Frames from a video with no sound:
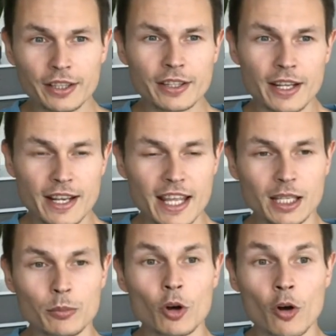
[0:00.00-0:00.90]
The
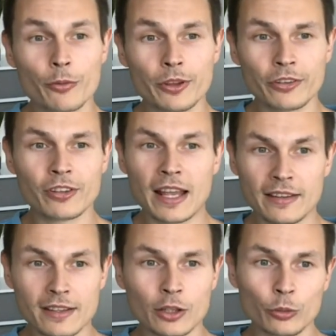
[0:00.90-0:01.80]
name of the
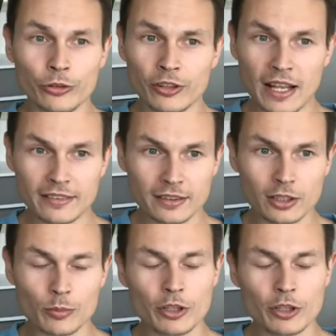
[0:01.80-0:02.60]
sender who's sending them